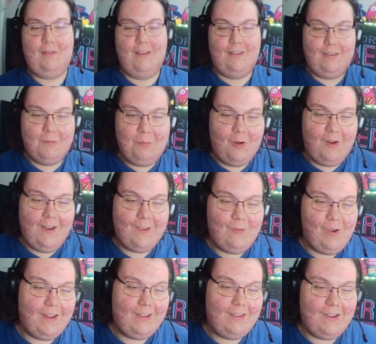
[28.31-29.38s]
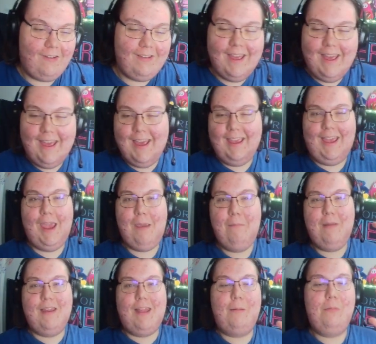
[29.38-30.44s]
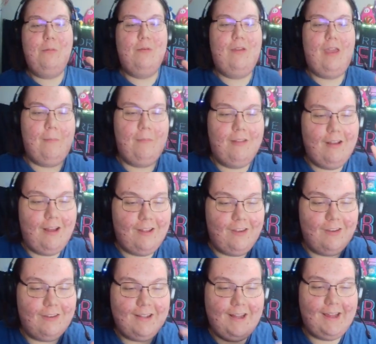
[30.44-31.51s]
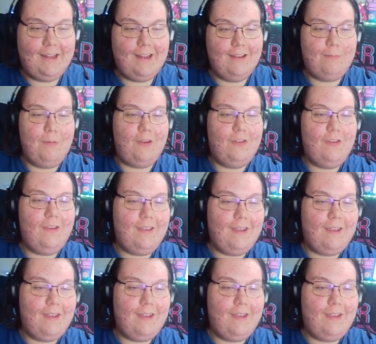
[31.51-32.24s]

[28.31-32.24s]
The support I created code gaming WCAM and just like this. Make sure